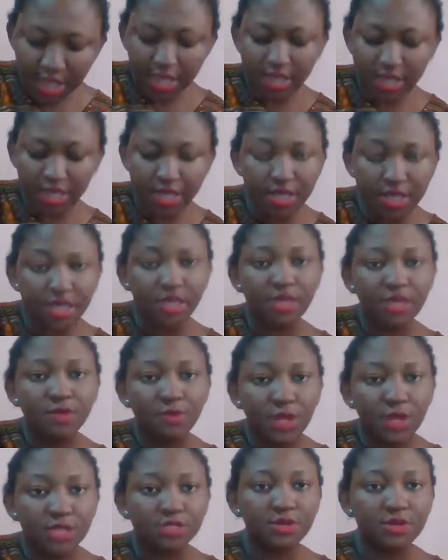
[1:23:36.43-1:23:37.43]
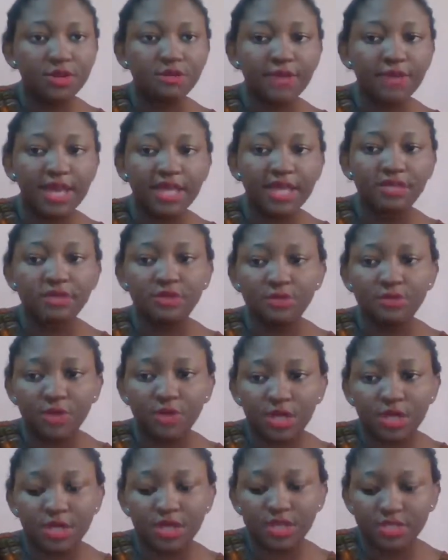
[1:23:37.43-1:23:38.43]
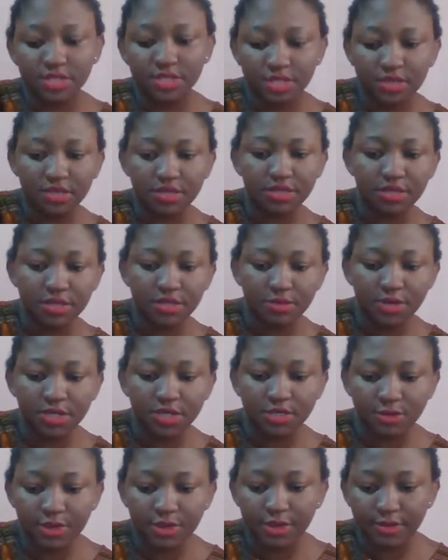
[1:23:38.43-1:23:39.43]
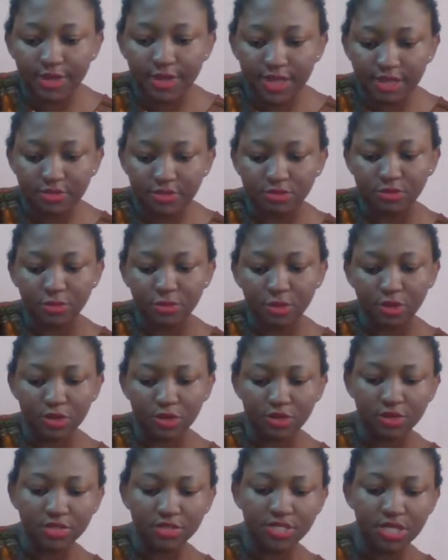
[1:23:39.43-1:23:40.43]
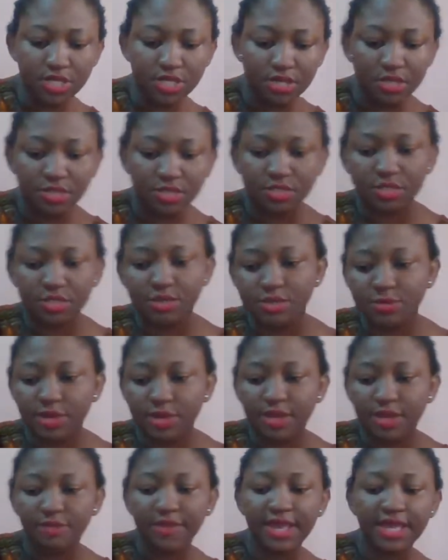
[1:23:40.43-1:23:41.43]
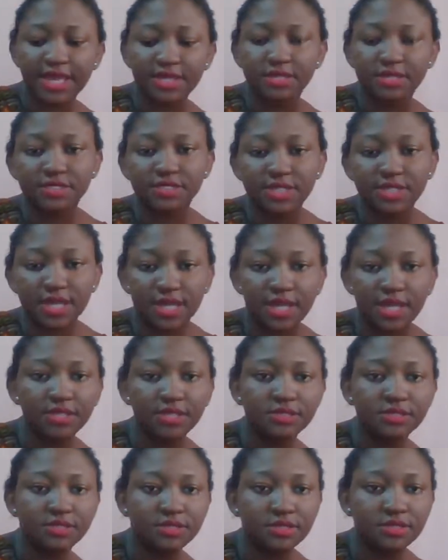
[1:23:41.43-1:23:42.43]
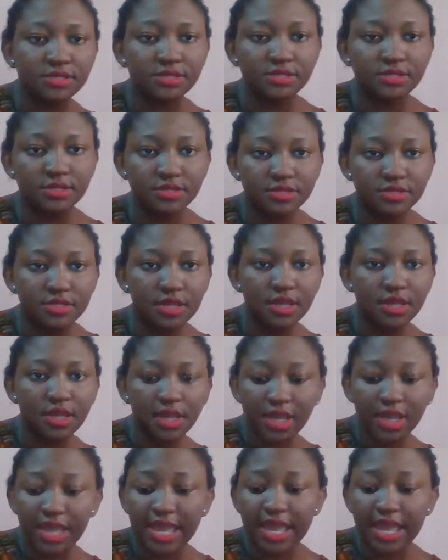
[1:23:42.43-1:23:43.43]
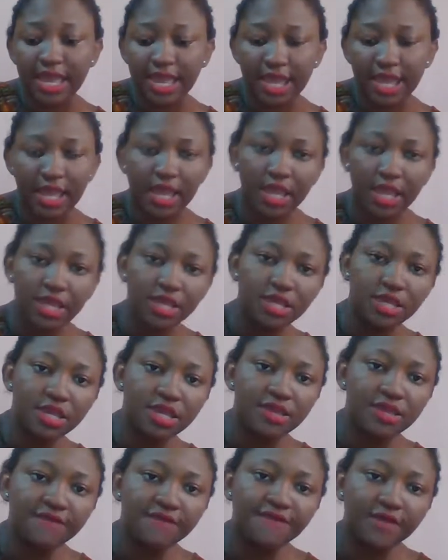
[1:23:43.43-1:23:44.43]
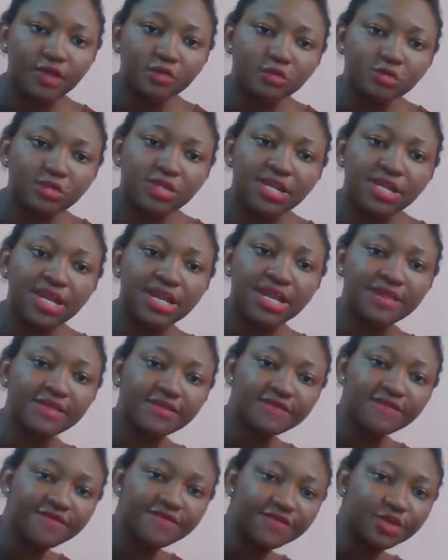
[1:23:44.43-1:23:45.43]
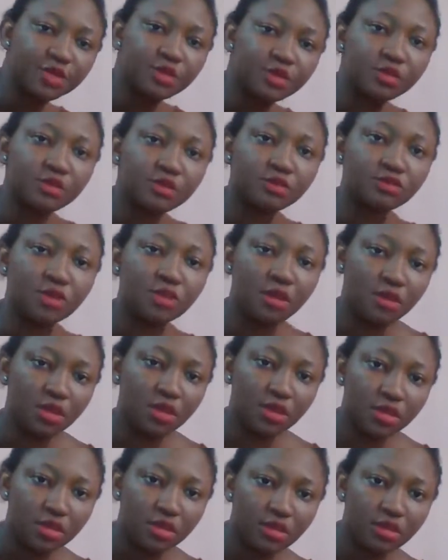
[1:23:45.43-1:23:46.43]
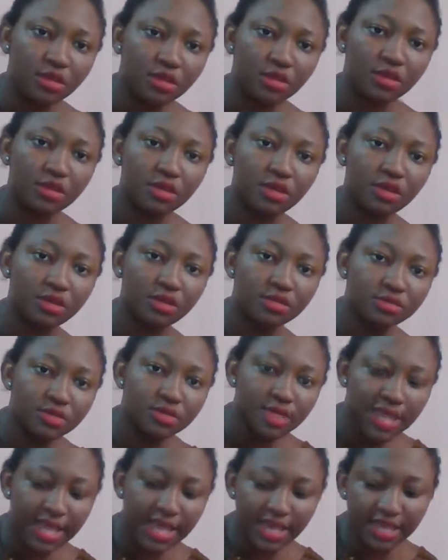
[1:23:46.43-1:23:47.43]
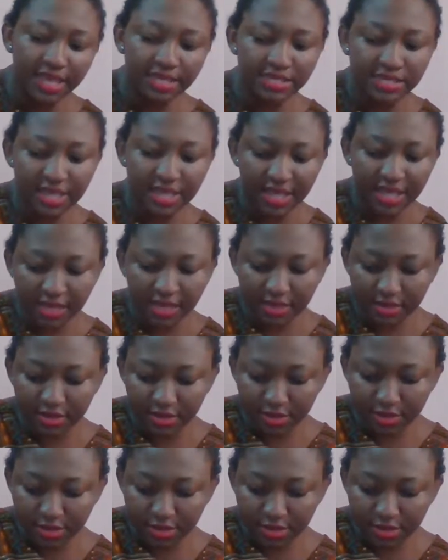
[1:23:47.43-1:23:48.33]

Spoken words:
he walked around, he walked around, he stood where I stand. He felt what I feel, he understands.